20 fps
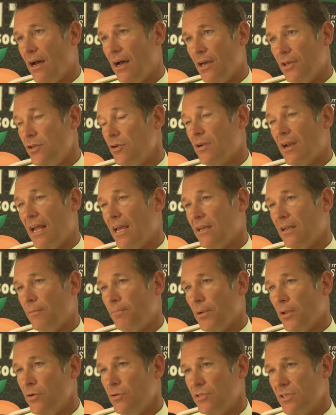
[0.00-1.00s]
you're going to end
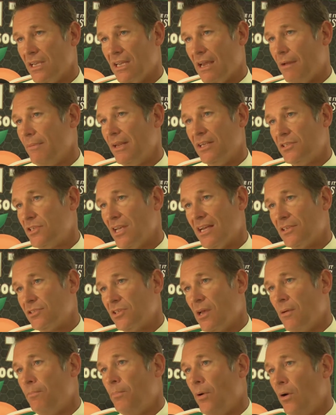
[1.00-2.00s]
up losing. I mean, it's that
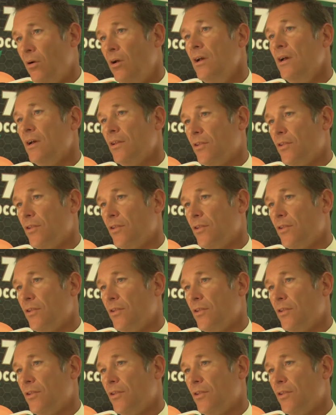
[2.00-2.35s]
simple.